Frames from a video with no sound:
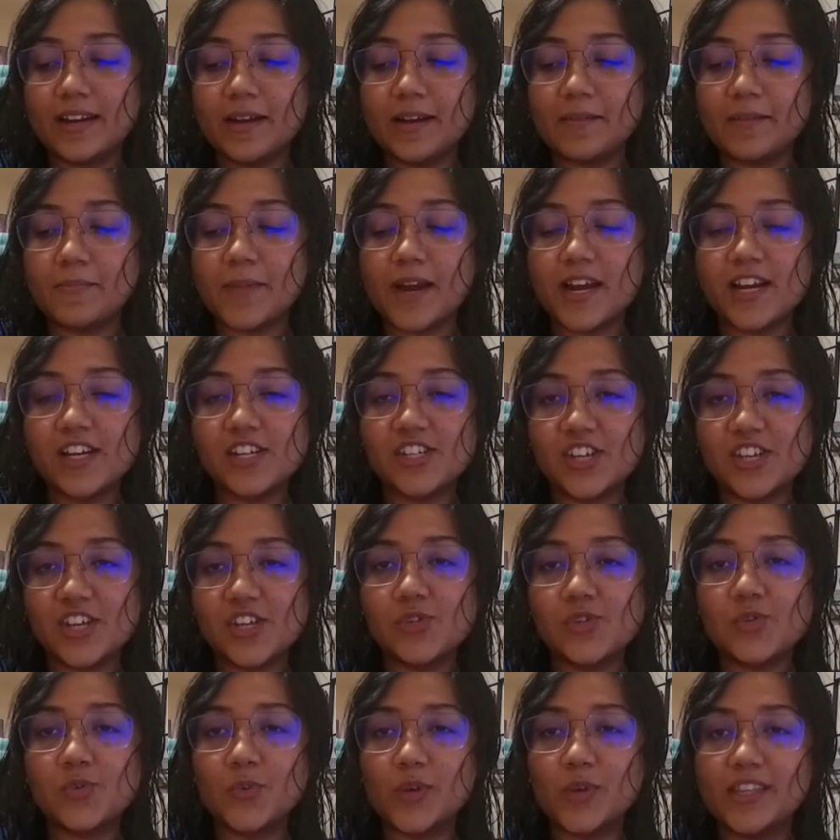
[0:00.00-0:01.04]
it, it
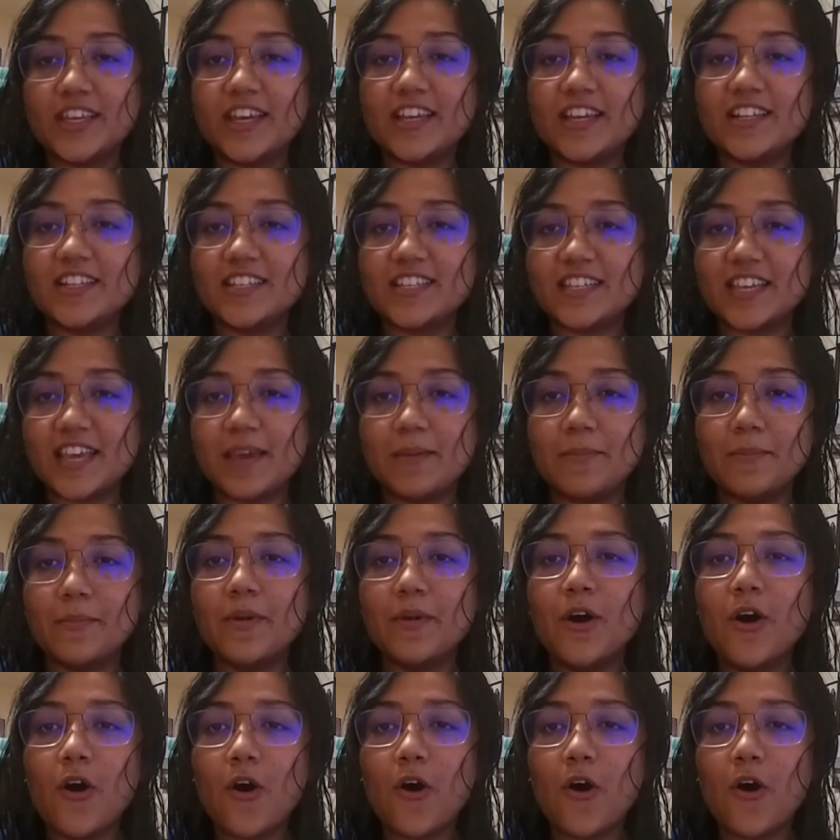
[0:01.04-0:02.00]
might change within same